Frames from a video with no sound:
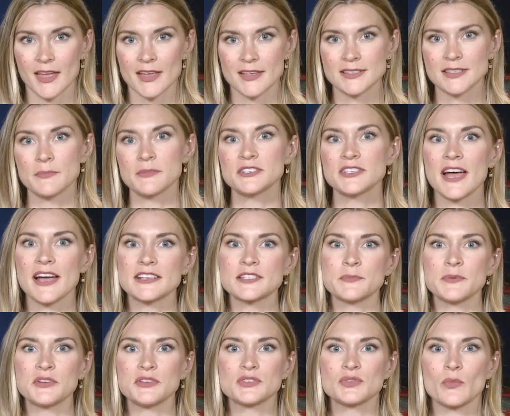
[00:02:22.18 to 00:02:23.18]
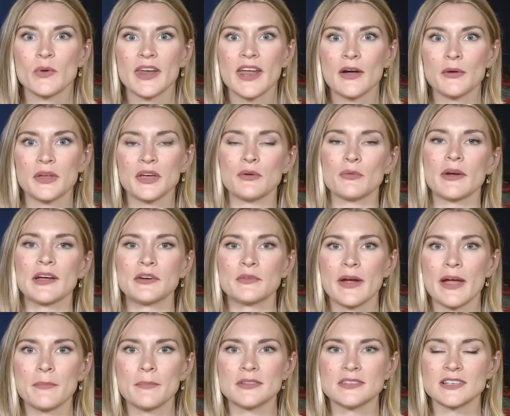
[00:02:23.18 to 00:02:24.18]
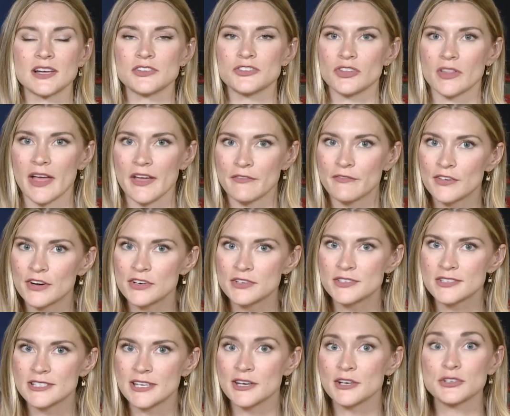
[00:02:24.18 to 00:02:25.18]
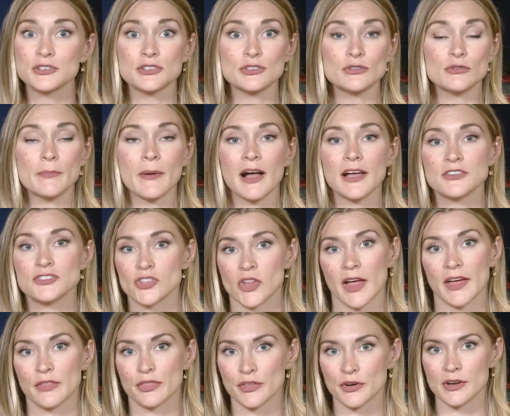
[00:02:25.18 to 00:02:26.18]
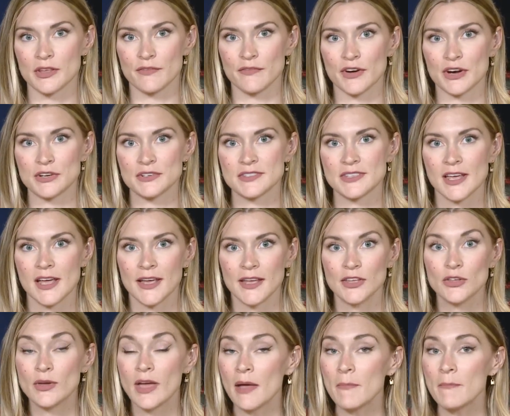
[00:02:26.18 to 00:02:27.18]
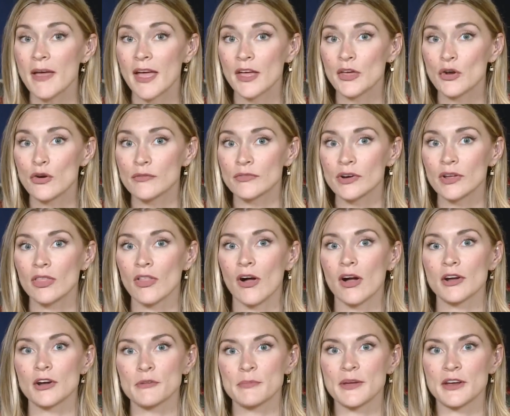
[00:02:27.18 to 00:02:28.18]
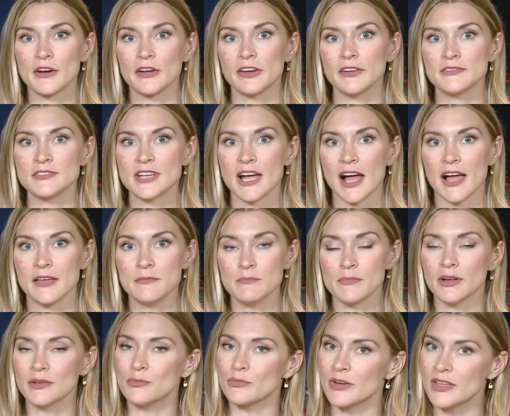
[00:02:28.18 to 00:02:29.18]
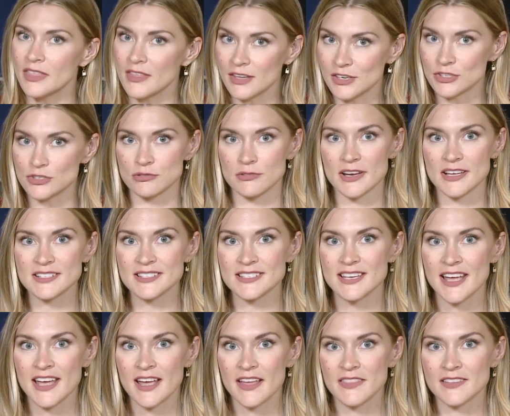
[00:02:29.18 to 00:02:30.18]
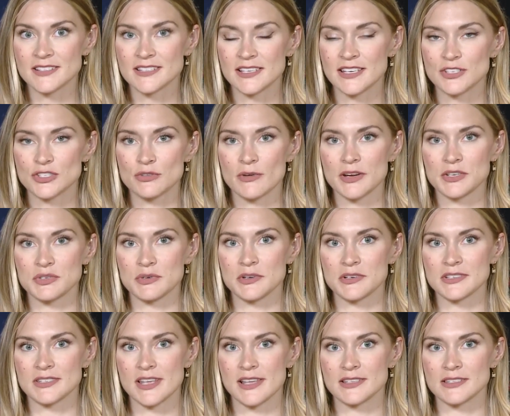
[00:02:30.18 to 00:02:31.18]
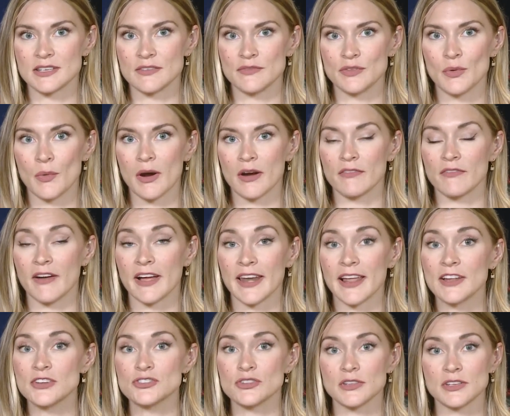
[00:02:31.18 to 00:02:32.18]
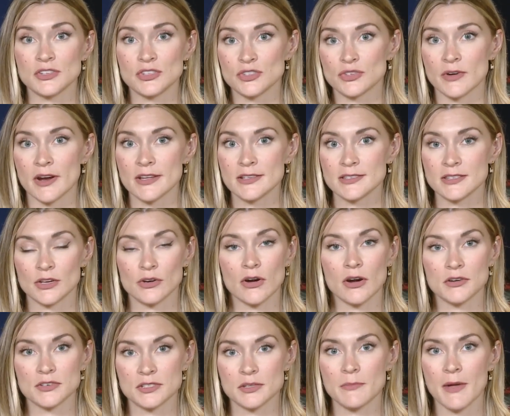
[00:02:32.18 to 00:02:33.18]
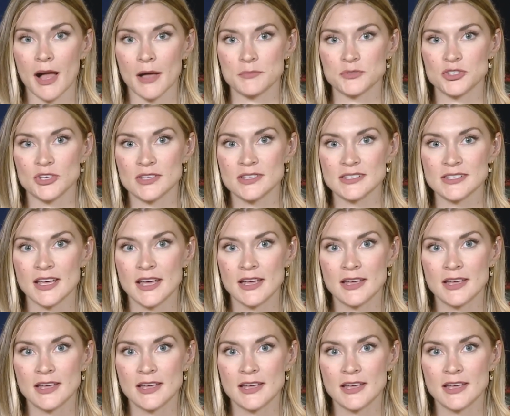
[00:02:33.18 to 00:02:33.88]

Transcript: Summer tax bills went out in Grand Rapids on July first and are due by July thirty-first. You can pay it over a longer period of time, but with interest. The city treasurer says if you are financially stressed, there are some options.